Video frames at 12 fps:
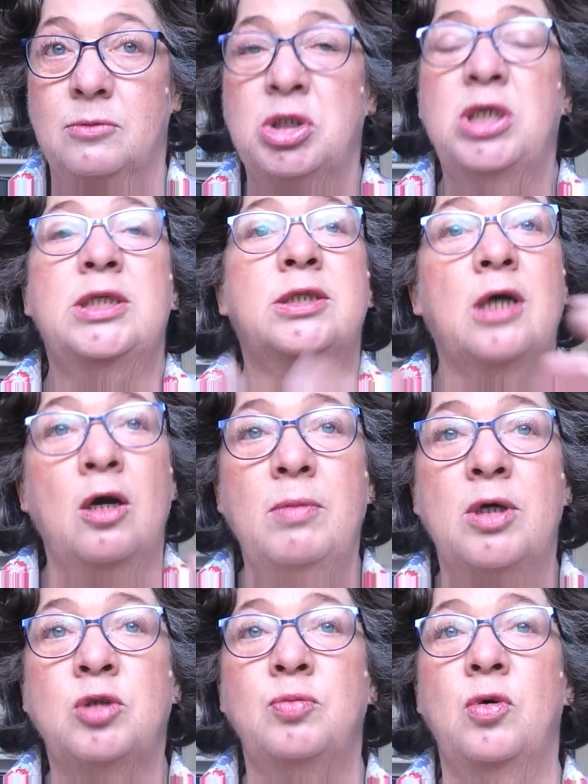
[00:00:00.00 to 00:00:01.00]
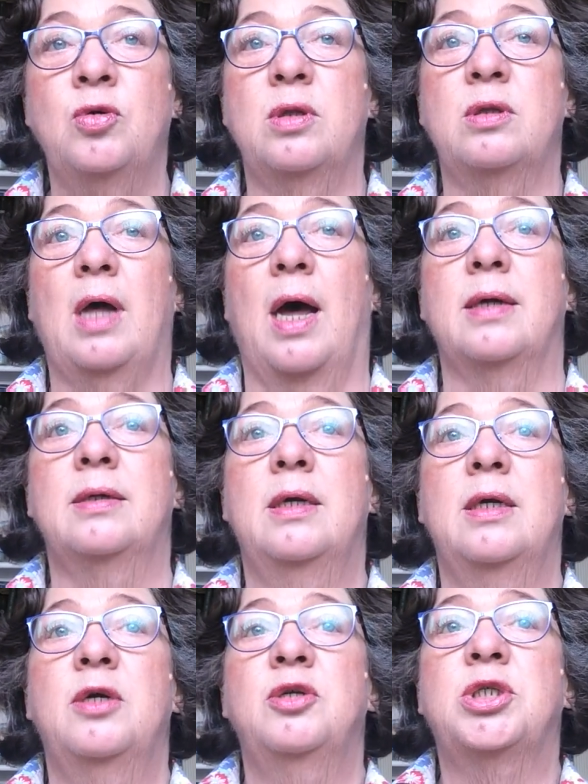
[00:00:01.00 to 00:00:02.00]
She's so much more than that.
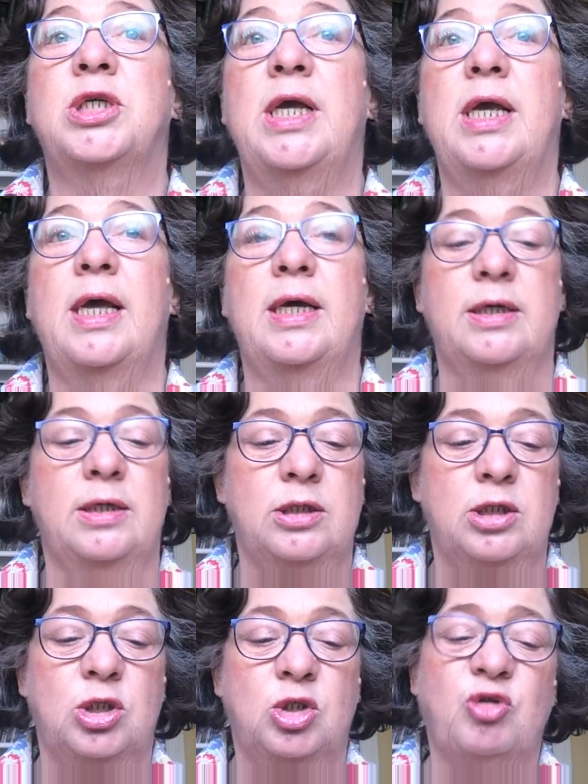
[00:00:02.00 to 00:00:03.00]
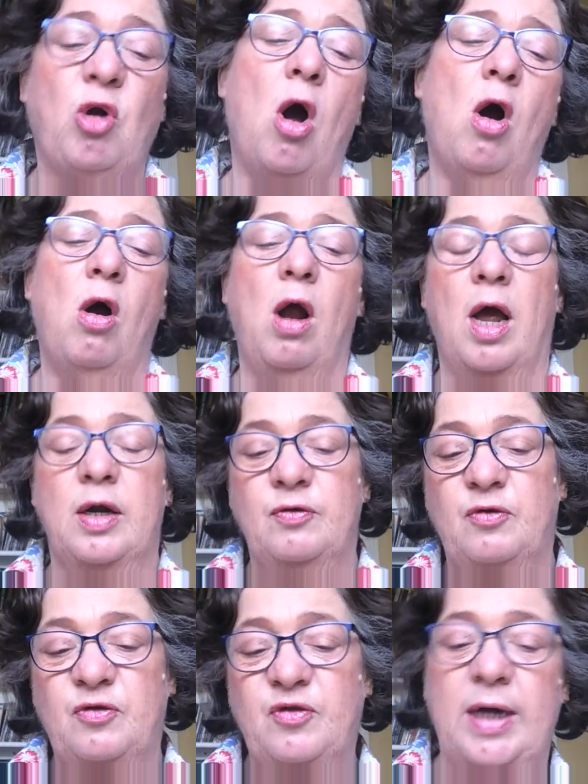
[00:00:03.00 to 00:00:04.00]
She is strong
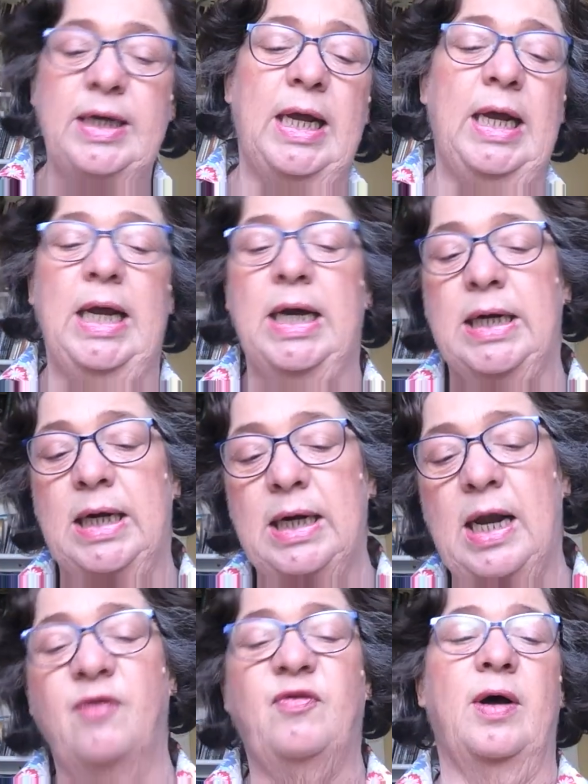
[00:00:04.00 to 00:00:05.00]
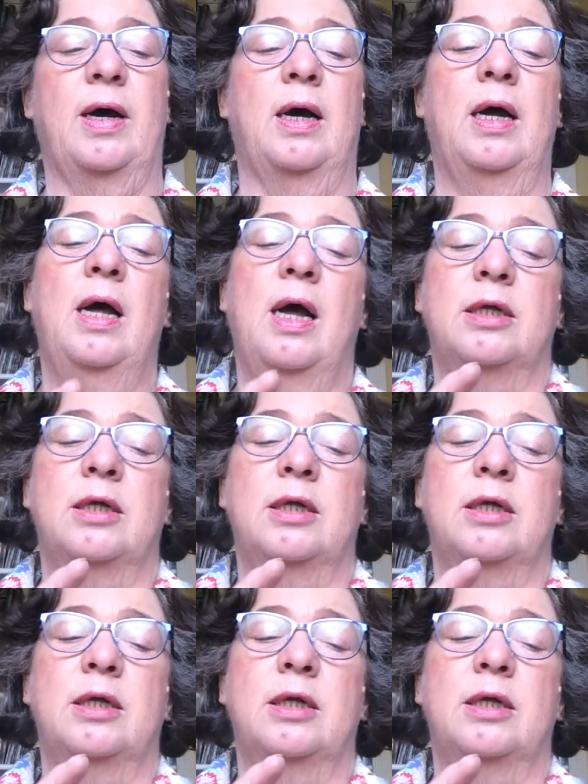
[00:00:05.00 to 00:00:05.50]
and funny and clever